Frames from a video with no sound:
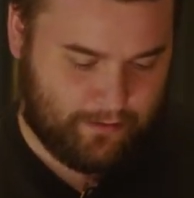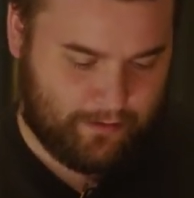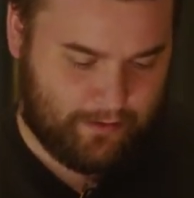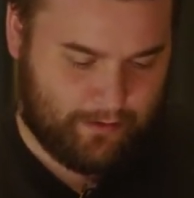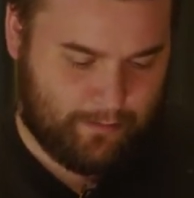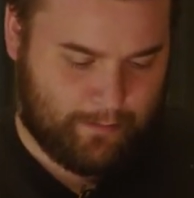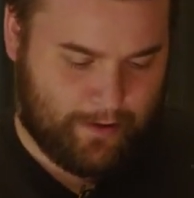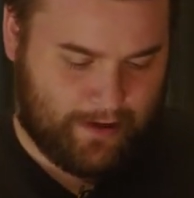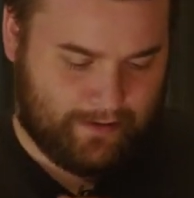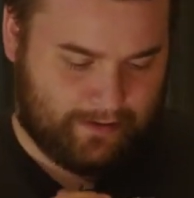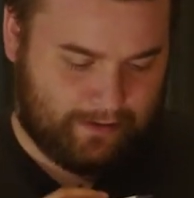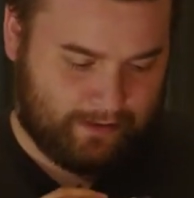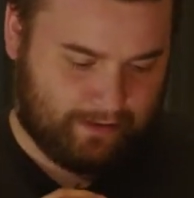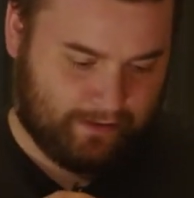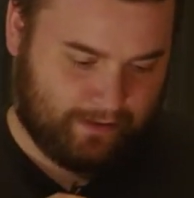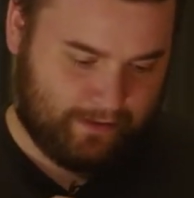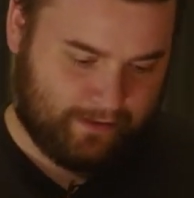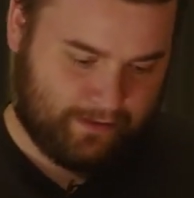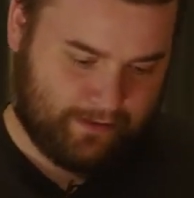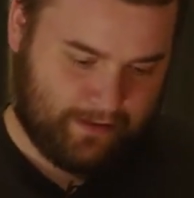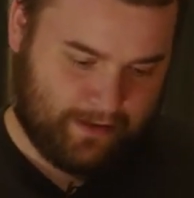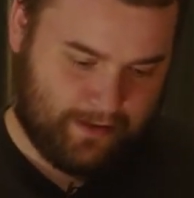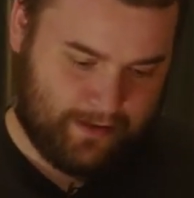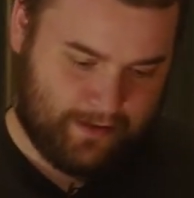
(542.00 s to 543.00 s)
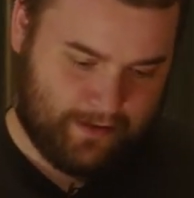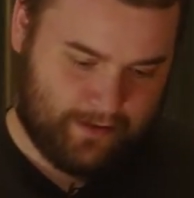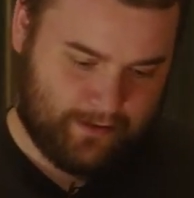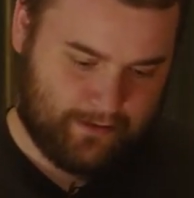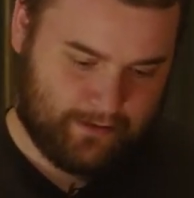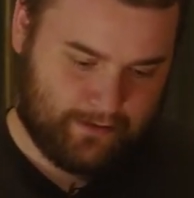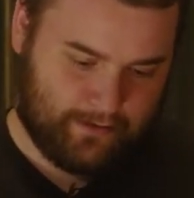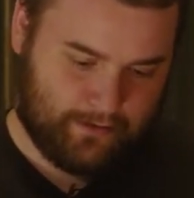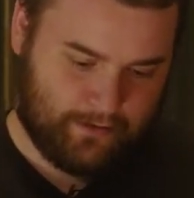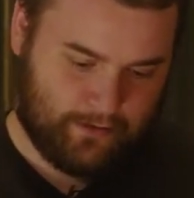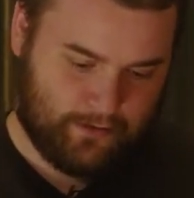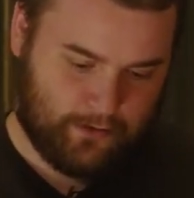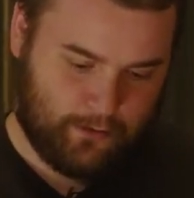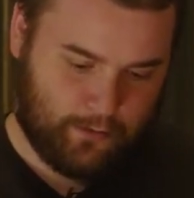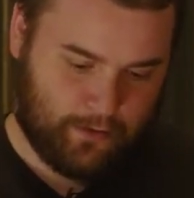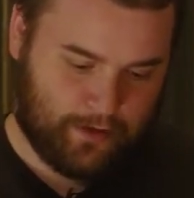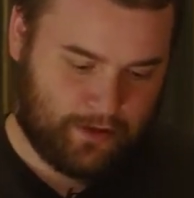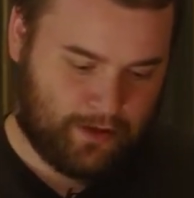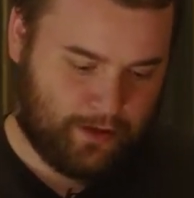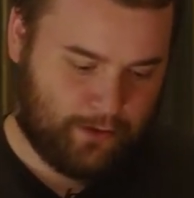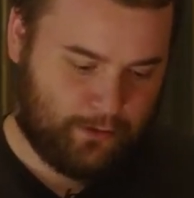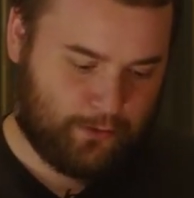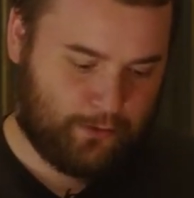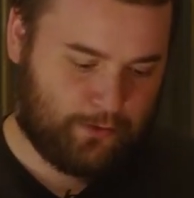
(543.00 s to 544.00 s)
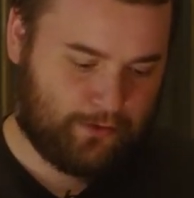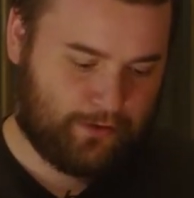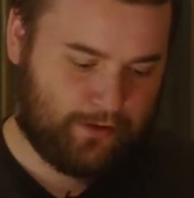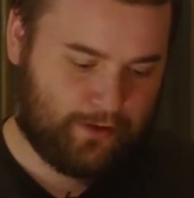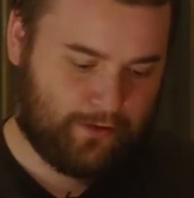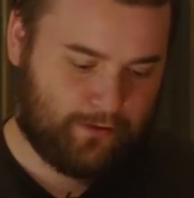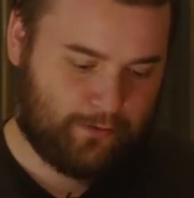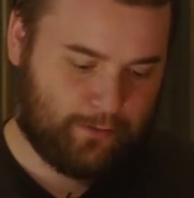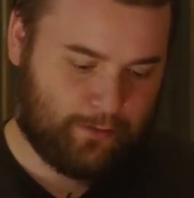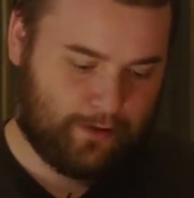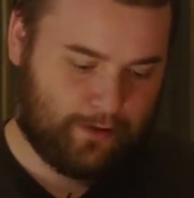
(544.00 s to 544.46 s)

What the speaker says: he basically says, you want to kill yourself